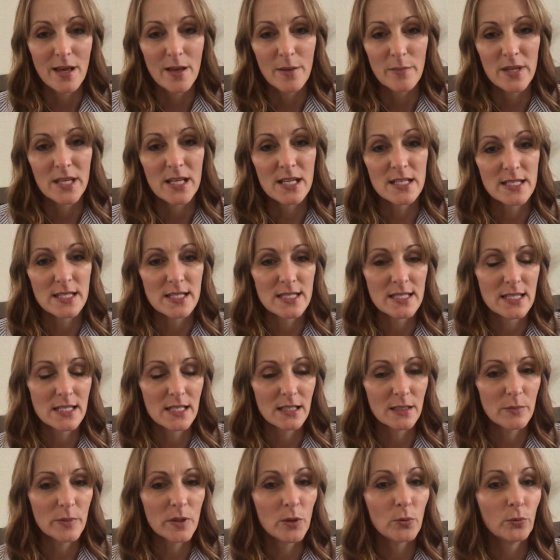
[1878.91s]
because it's
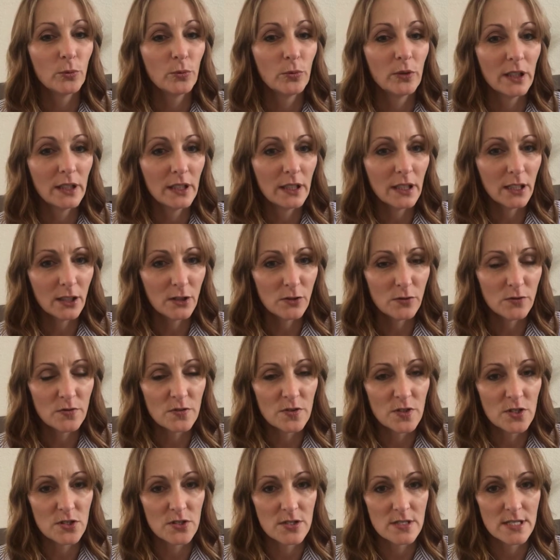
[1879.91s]
going to be really
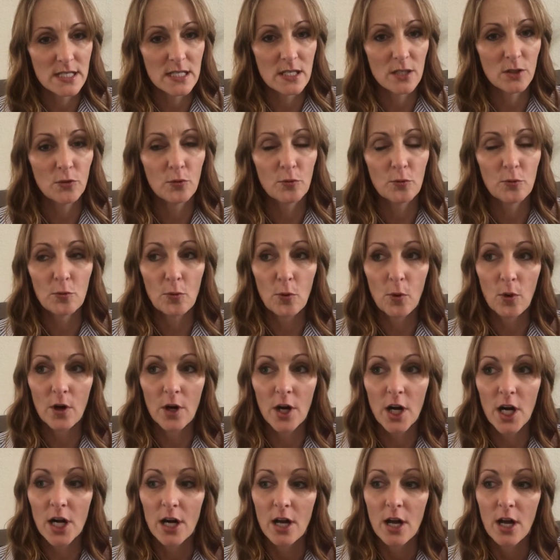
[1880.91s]
confusing
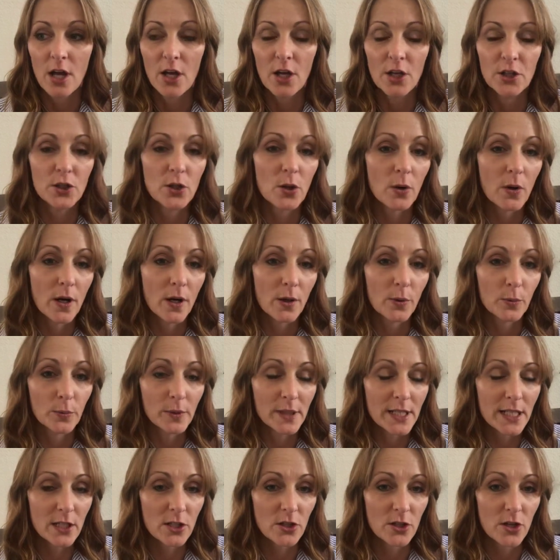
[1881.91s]
for your
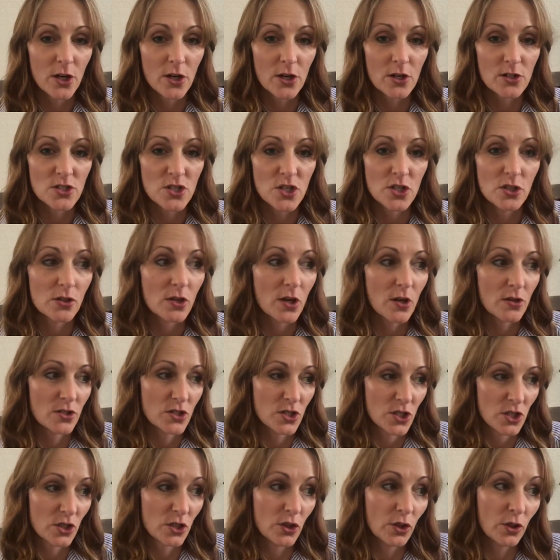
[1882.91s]
reader to go
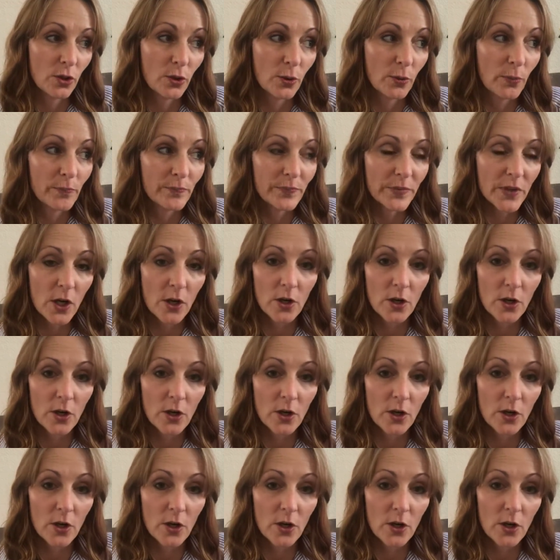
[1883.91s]
to